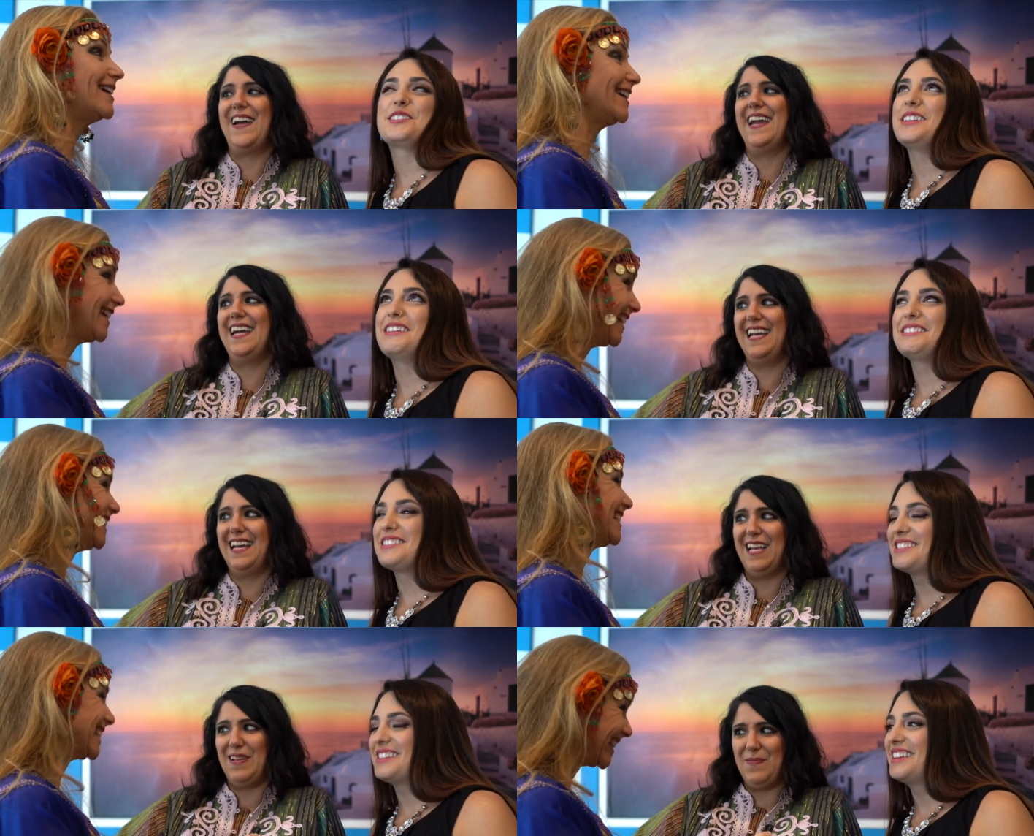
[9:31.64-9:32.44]
Speaker 1: my
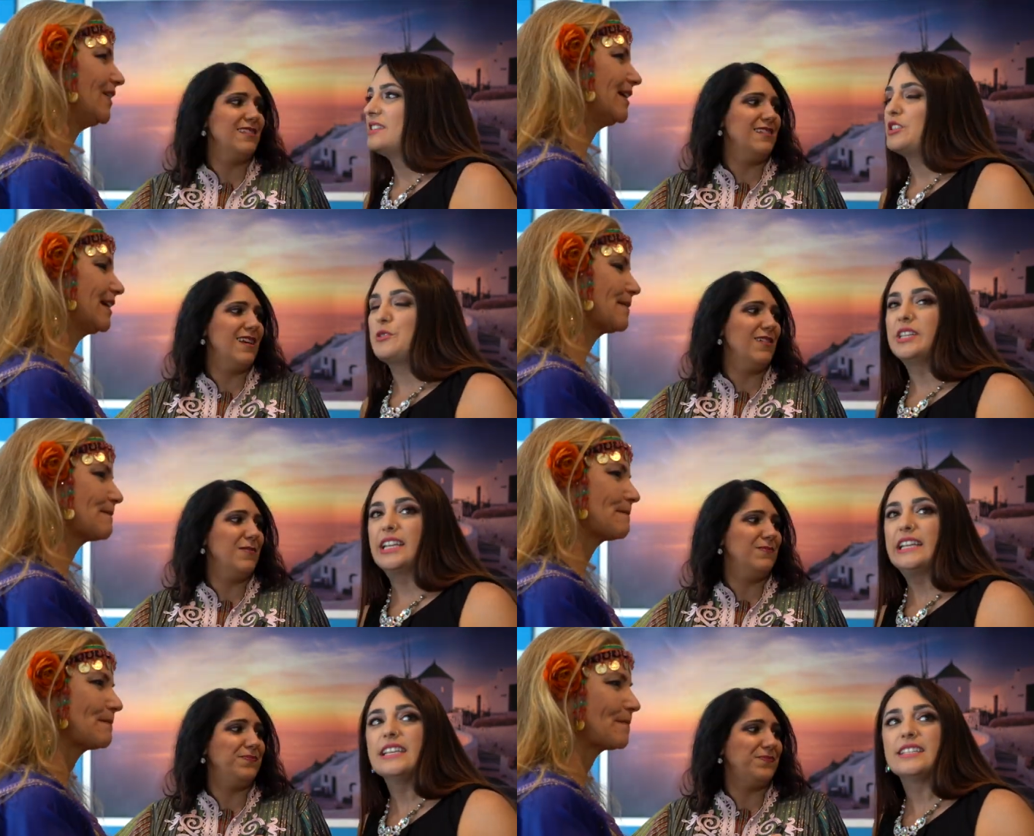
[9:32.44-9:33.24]
gosh, right? So
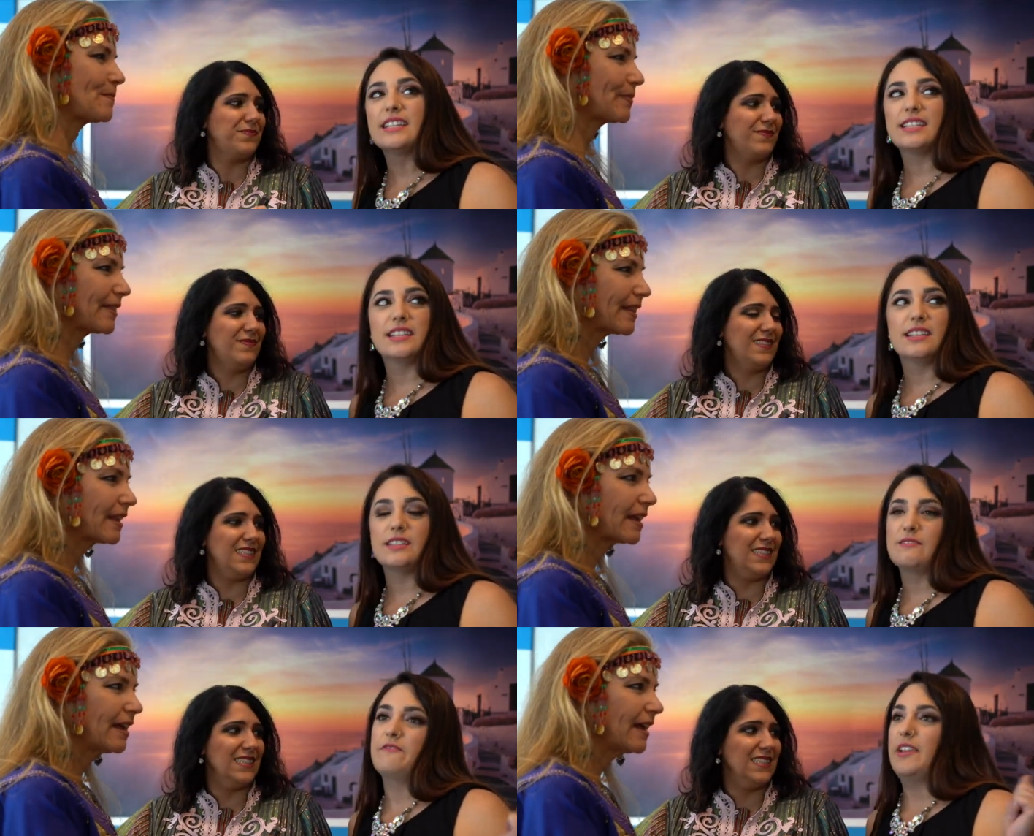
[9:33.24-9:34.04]
Eleni's is
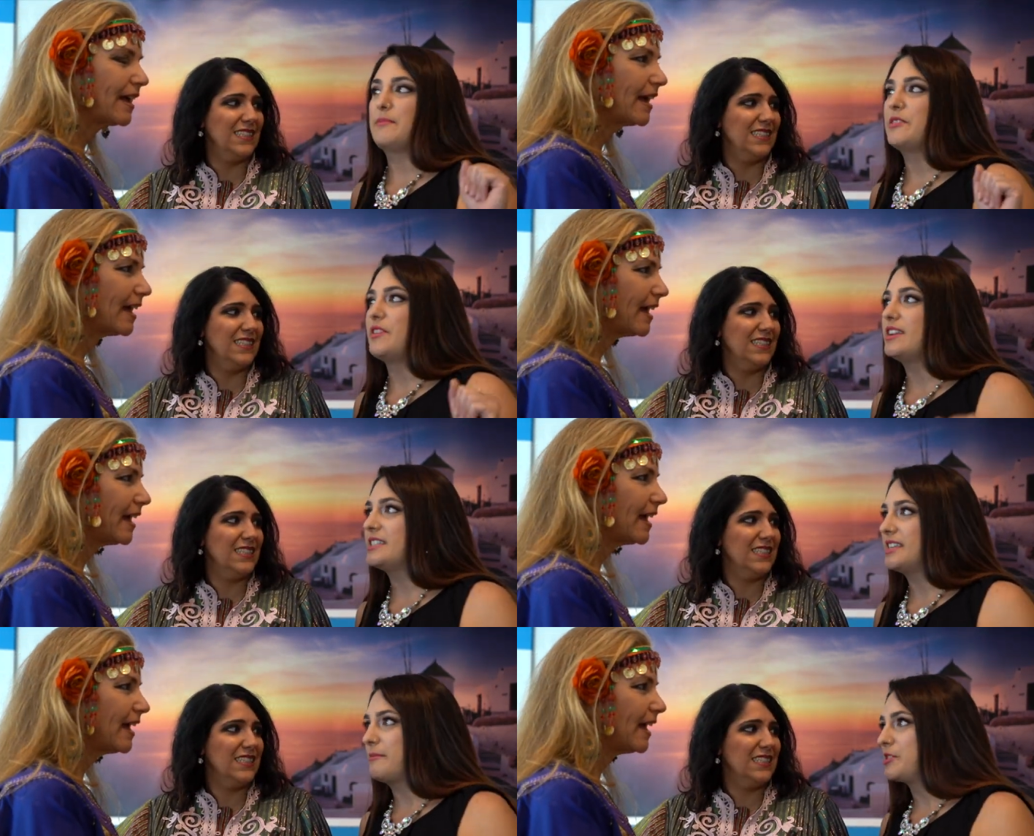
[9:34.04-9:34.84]
a family-run
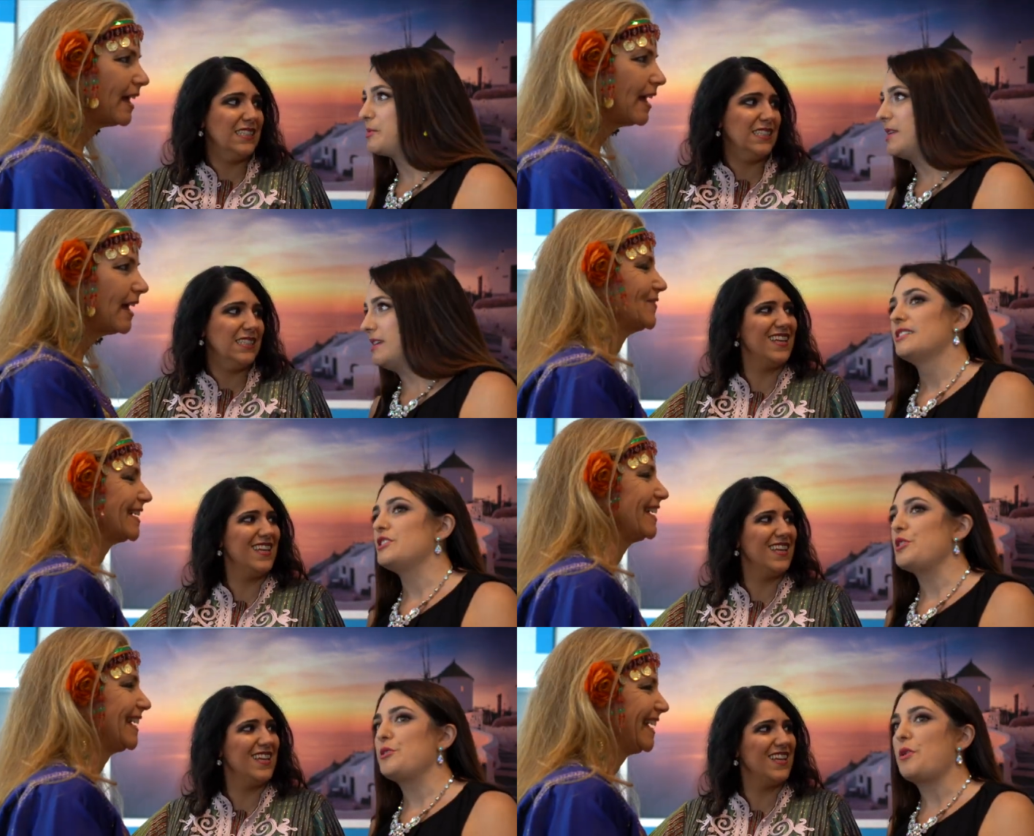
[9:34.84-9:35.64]
establishment.
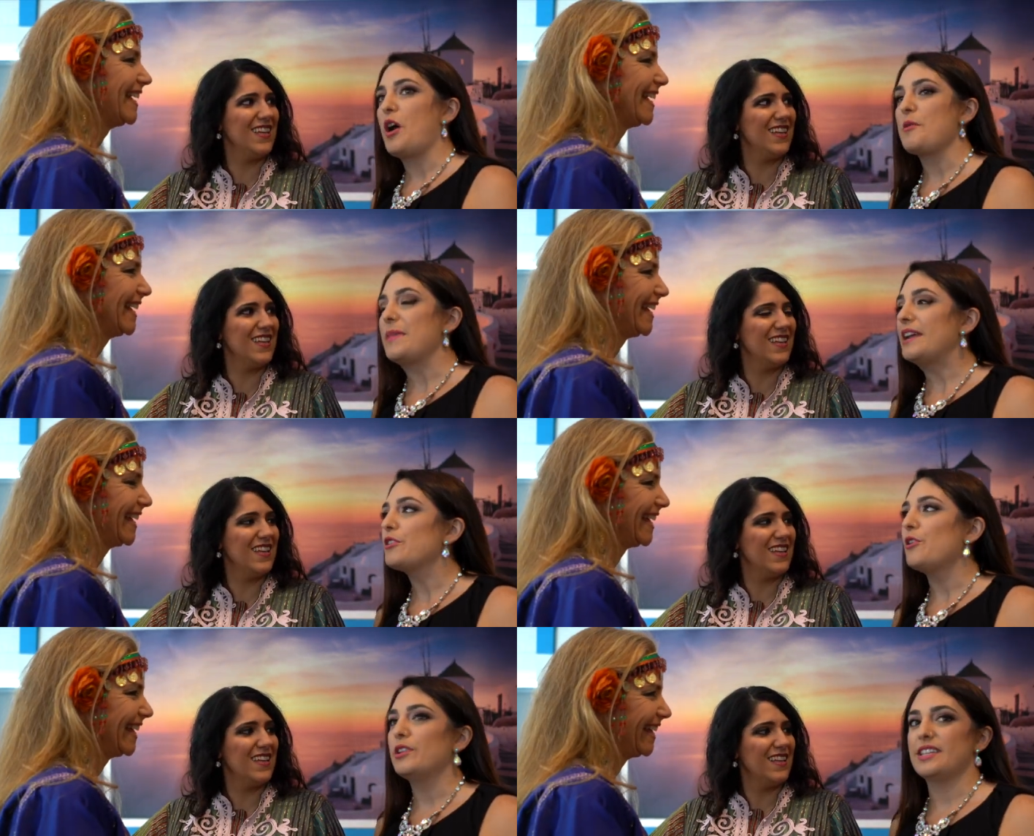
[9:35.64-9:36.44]
So our main
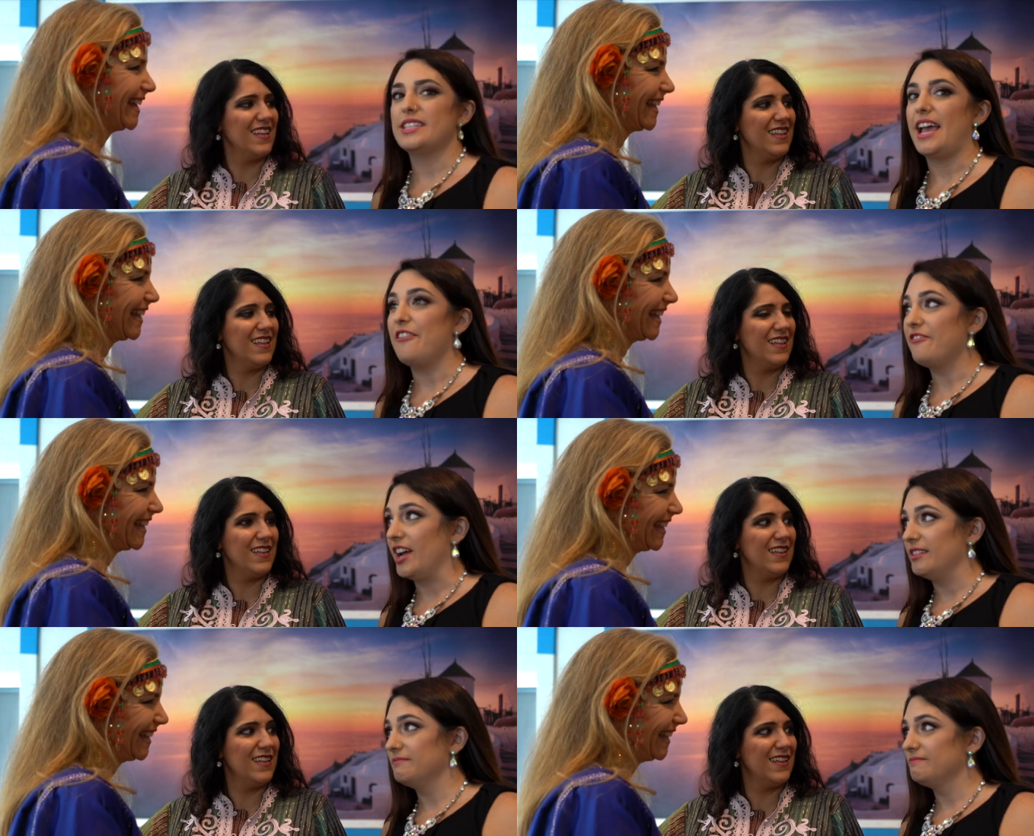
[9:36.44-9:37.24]
goal is to have
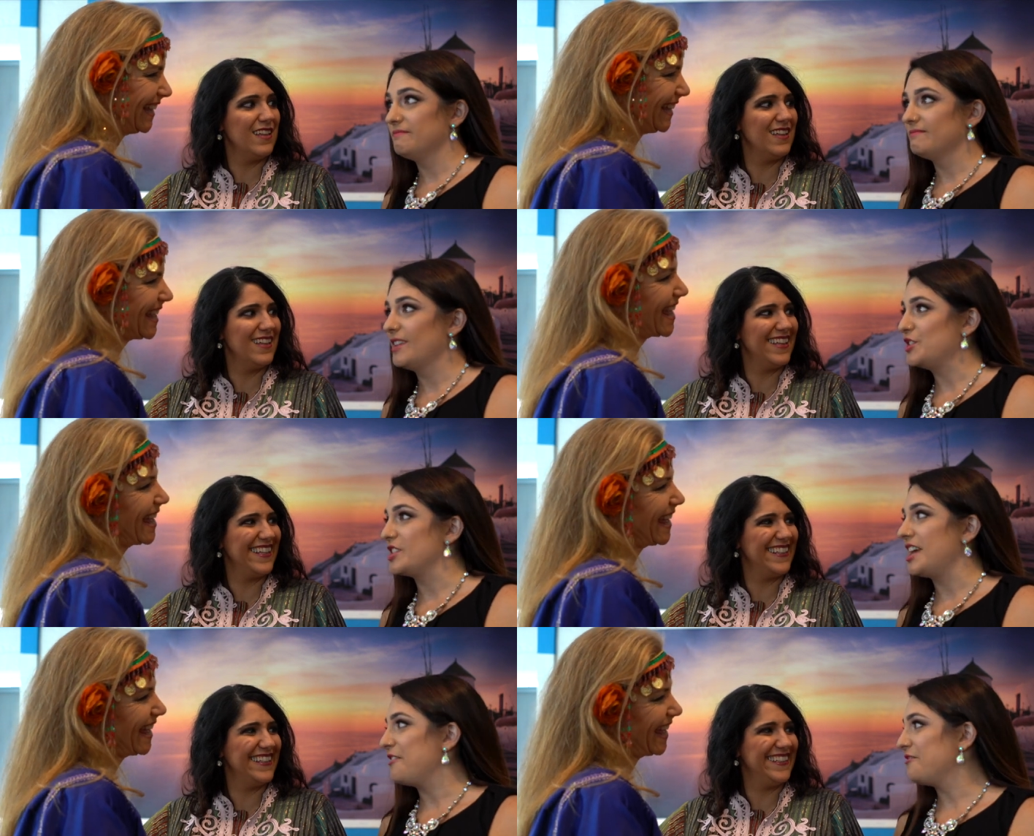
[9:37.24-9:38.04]
fun. Yeah. Just
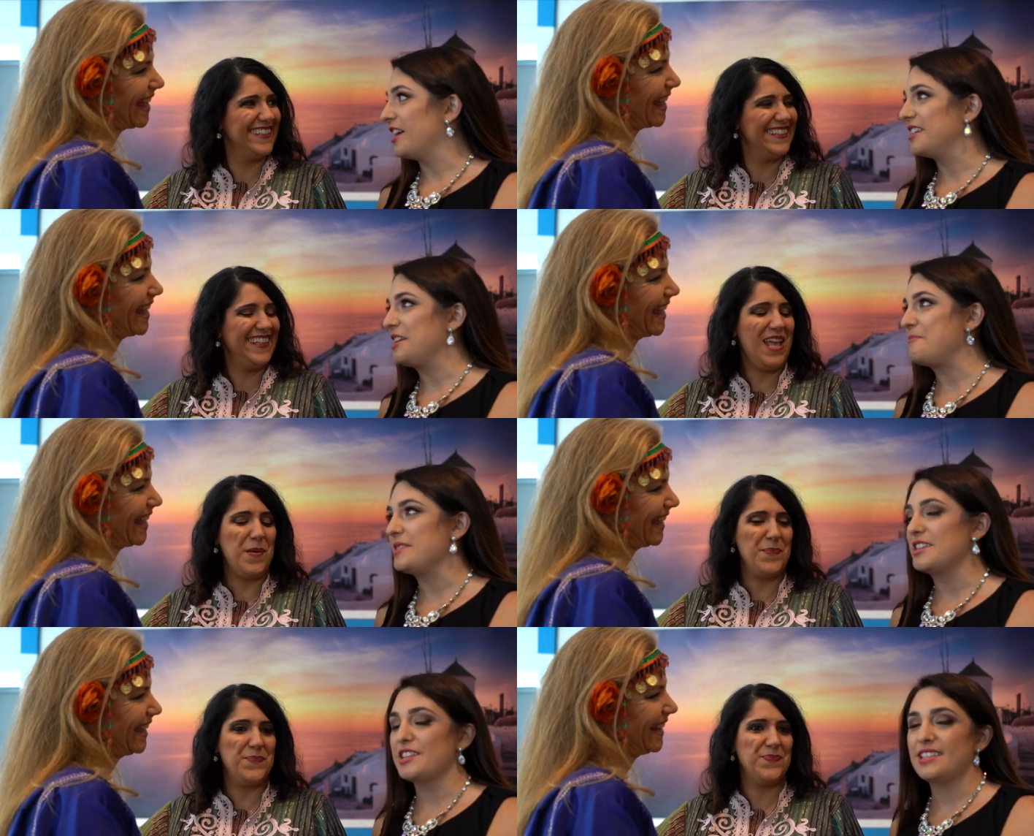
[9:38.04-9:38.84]
have fun and
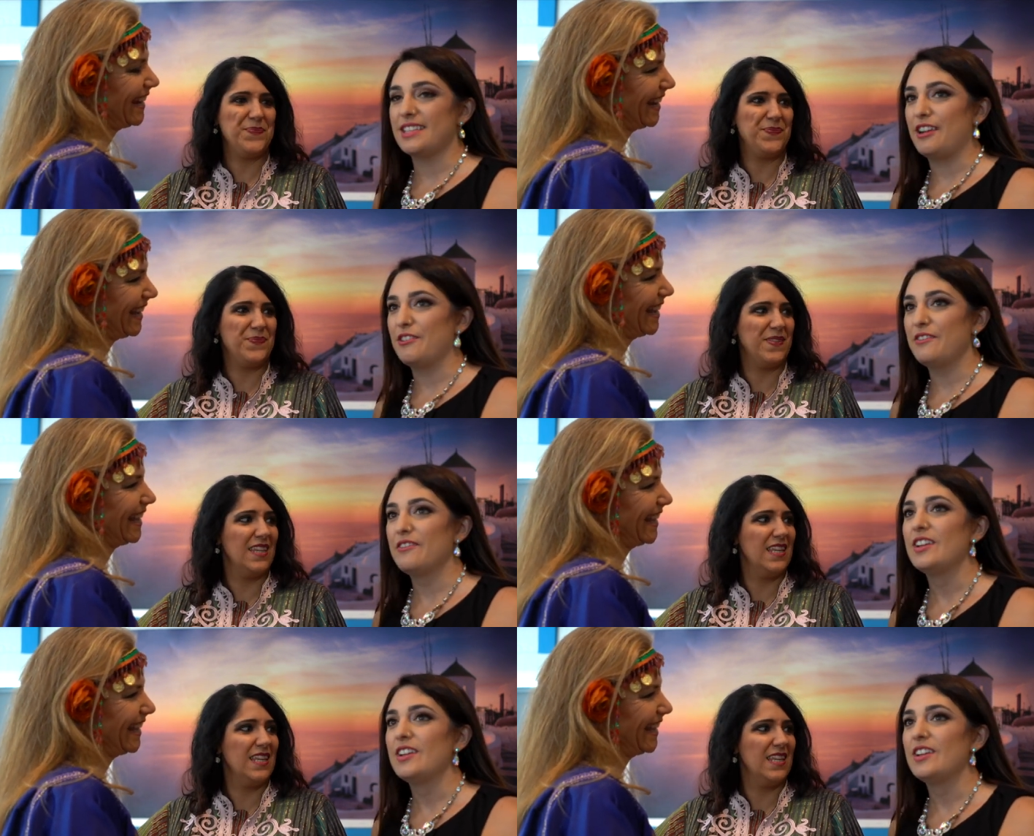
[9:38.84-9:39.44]
be yourself.